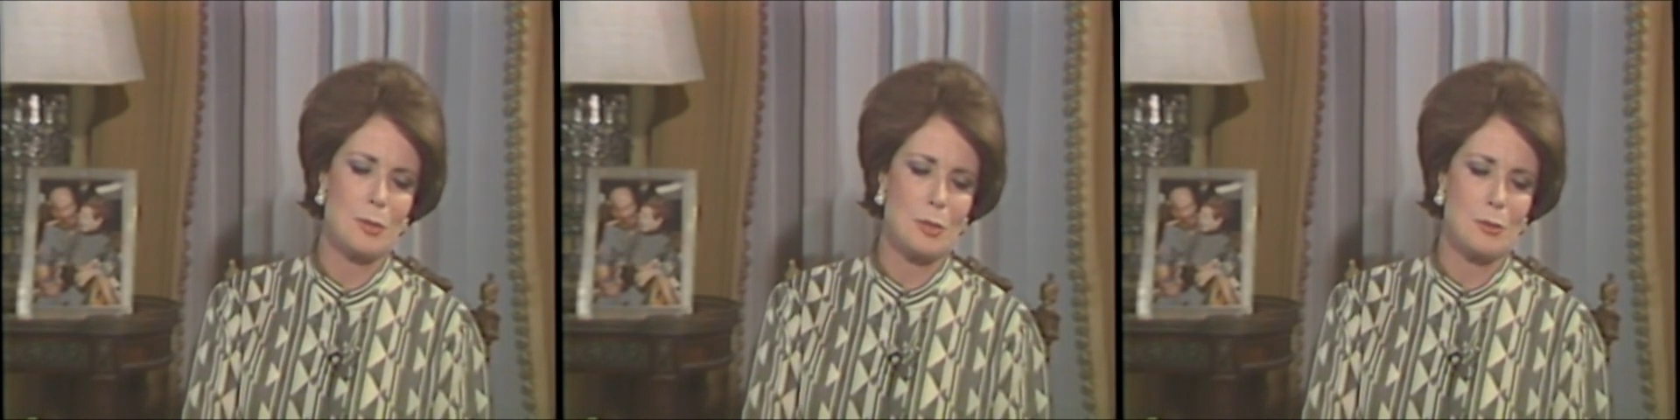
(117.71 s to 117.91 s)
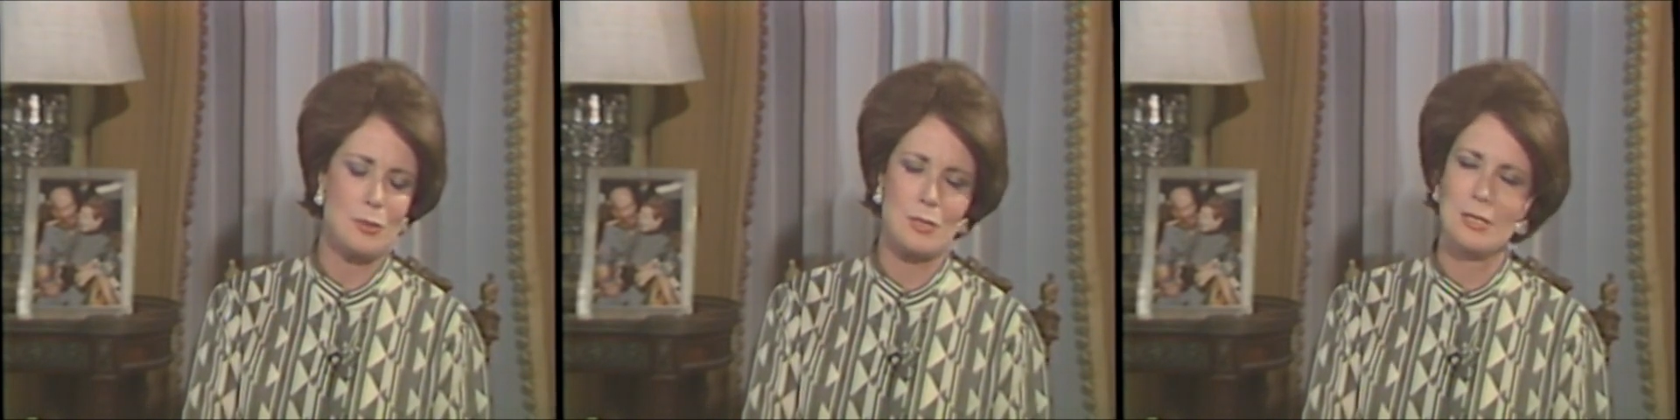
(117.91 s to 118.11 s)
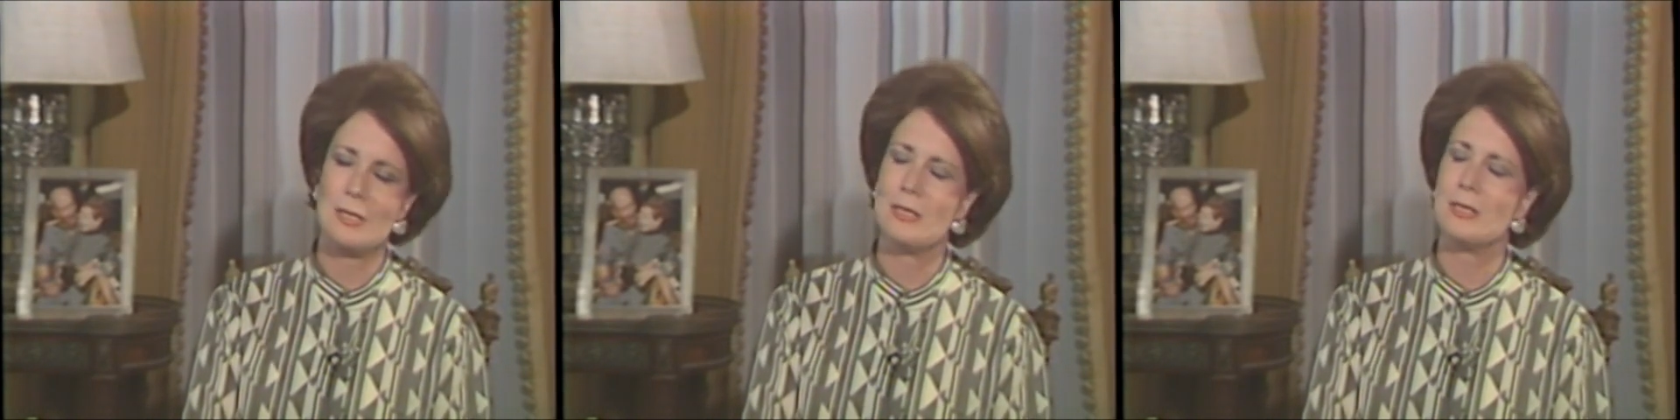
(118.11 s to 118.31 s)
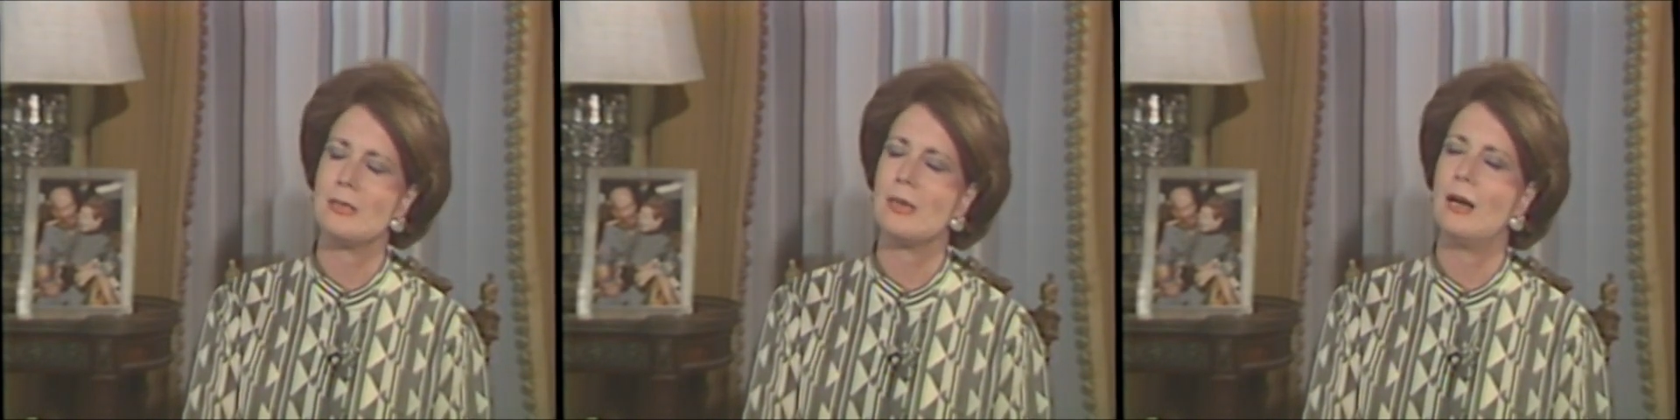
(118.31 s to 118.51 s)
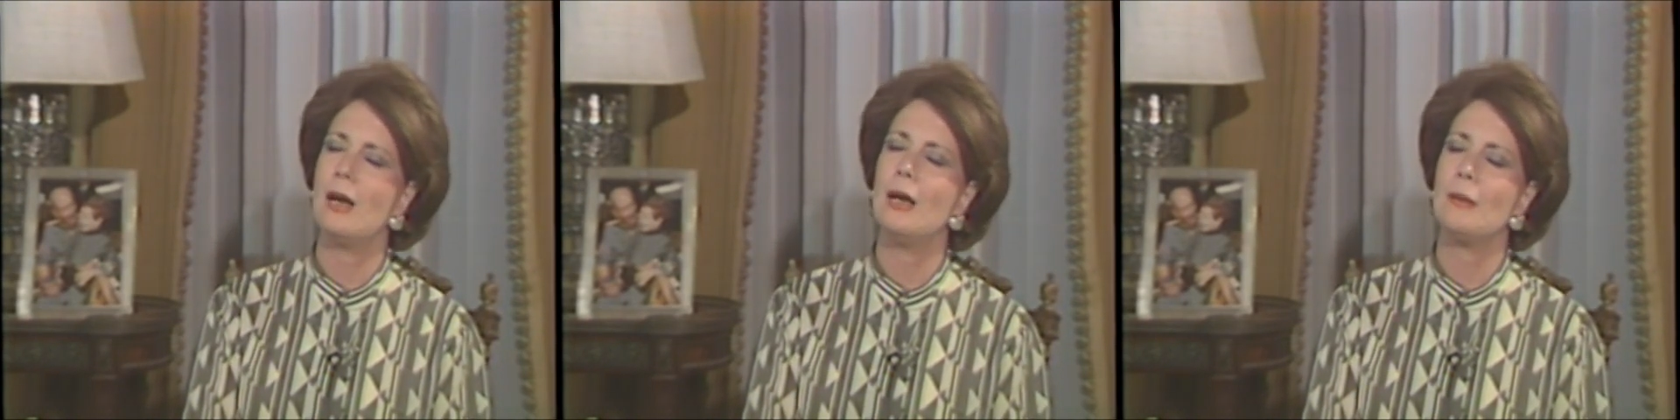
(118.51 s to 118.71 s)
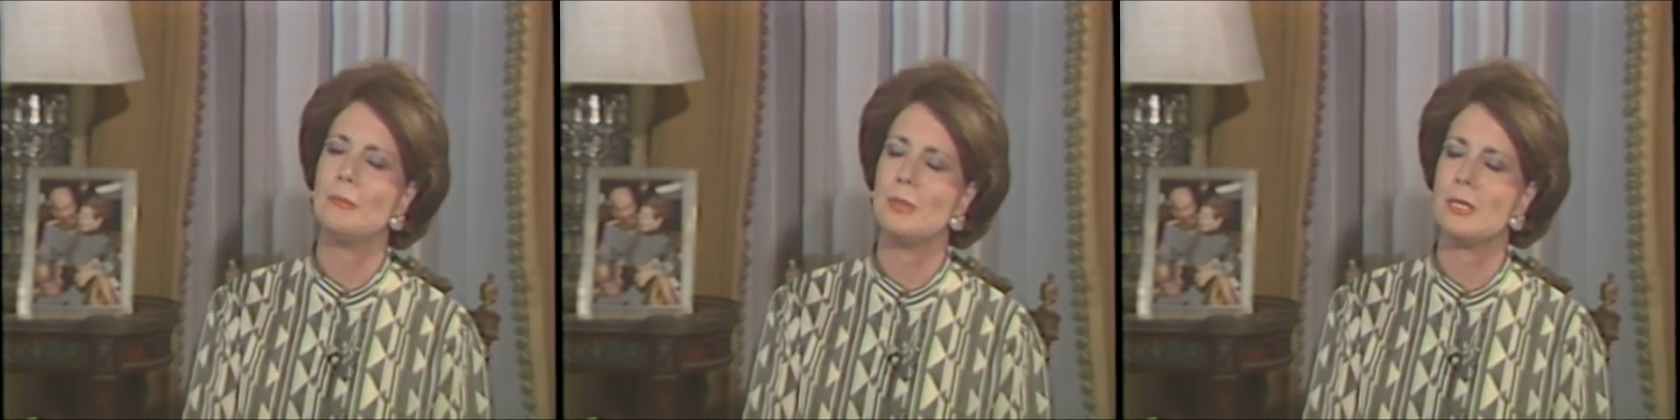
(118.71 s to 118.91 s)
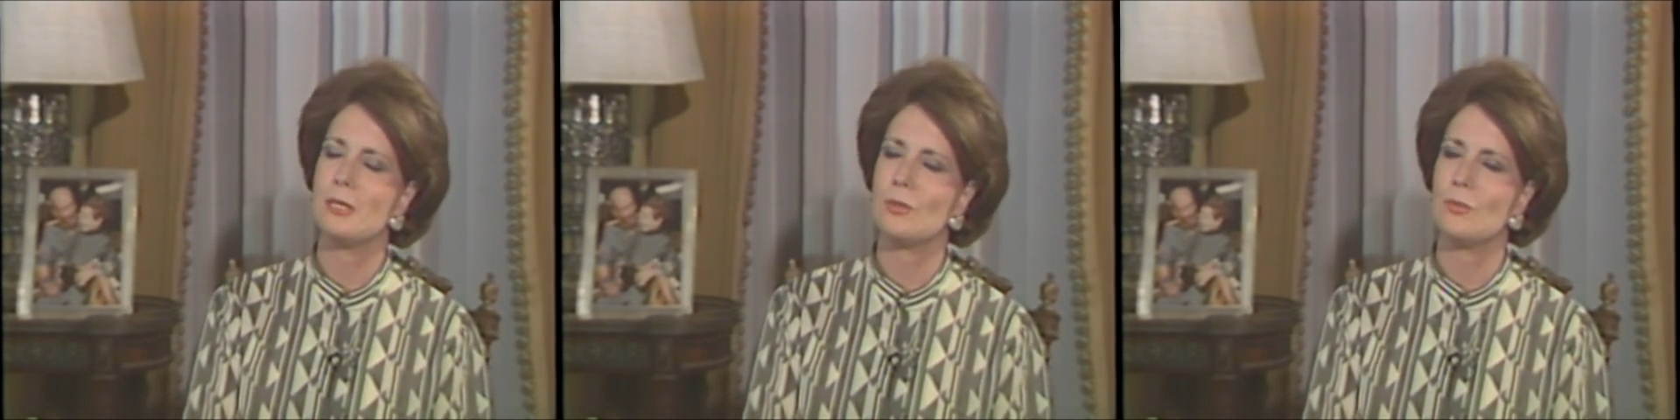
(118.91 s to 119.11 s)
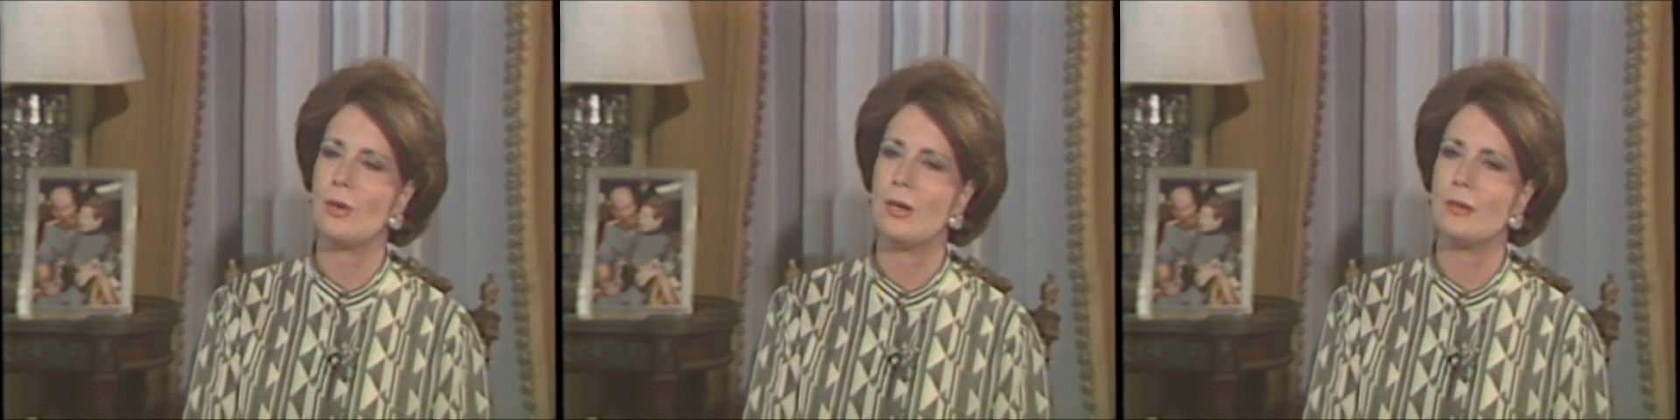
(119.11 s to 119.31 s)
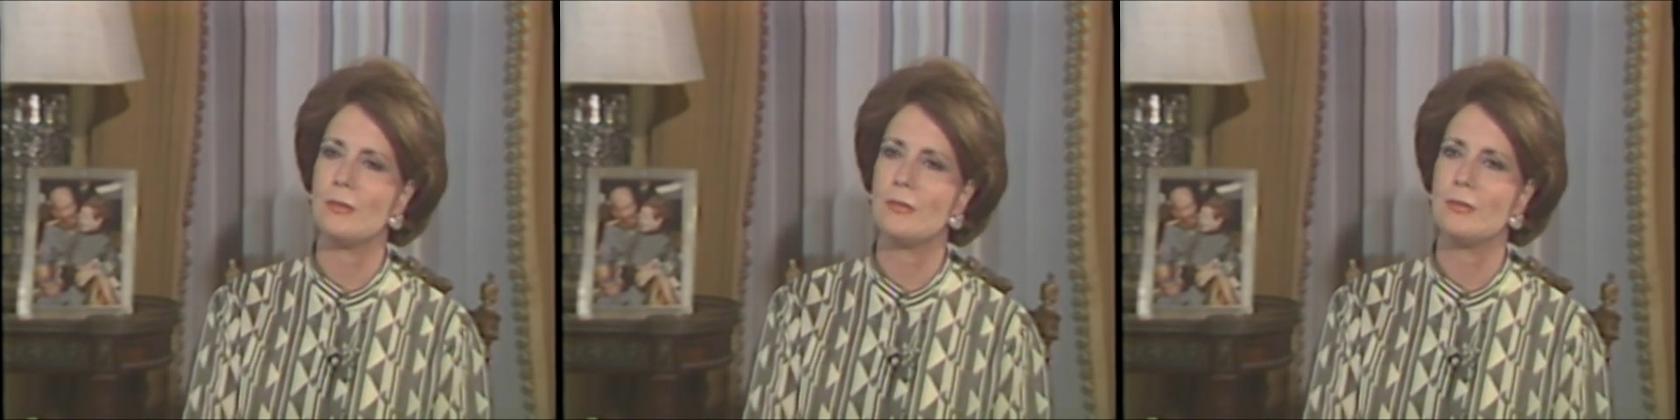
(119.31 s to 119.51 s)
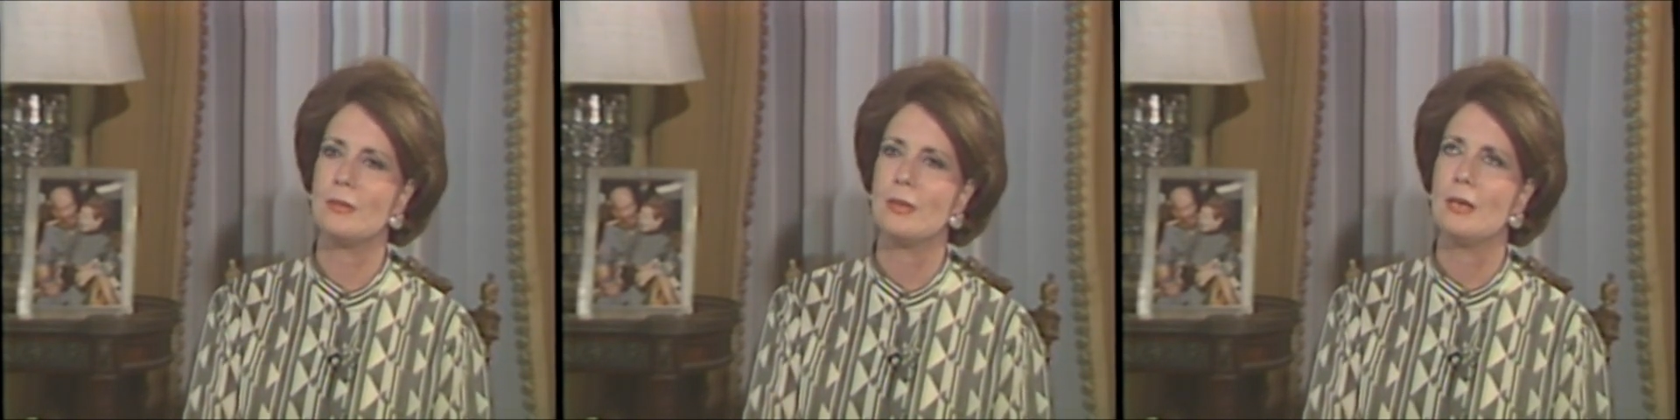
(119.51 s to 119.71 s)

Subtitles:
because I am his wife,